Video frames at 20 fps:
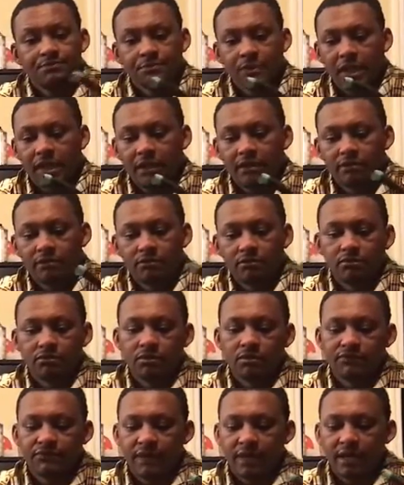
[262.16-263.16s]
And
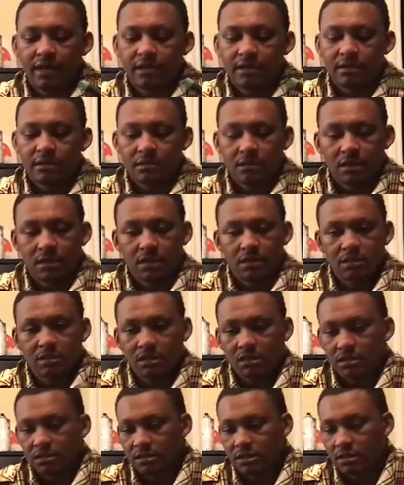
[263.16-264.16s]
with that, he
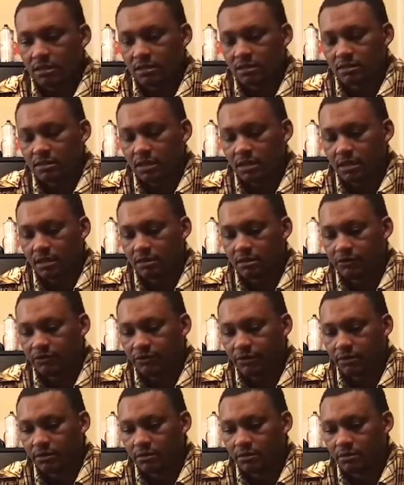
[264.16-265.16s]
sells the
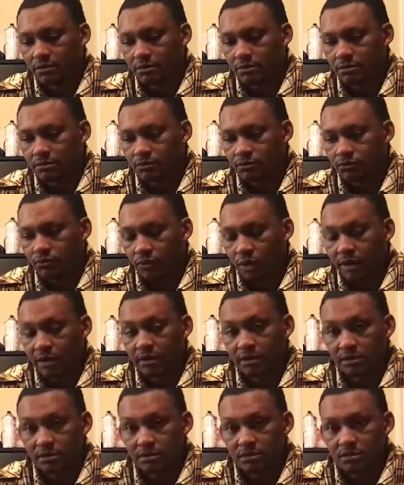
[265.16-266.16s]
fuel
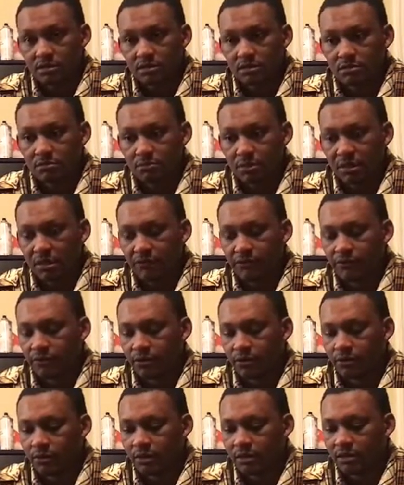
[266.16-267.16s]
rails, billet
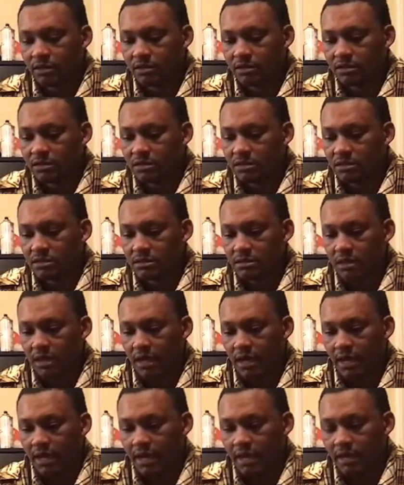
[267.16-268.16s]
fuel rails,
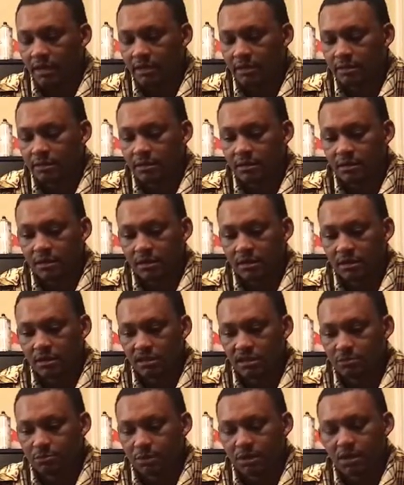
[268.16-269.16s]
and he
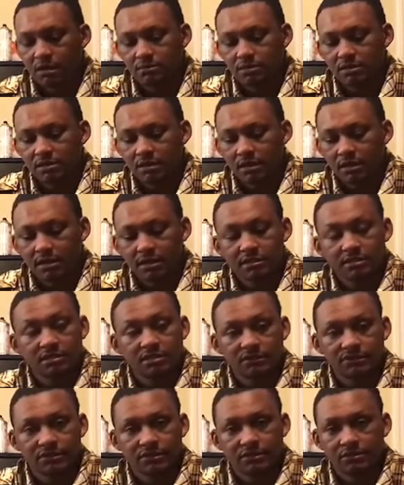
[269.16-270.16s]
does pumps and all that
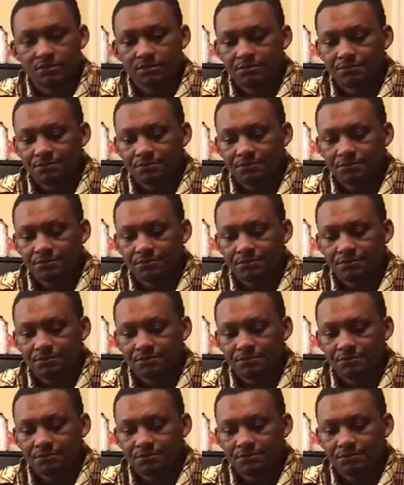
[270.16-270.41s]
stuff too.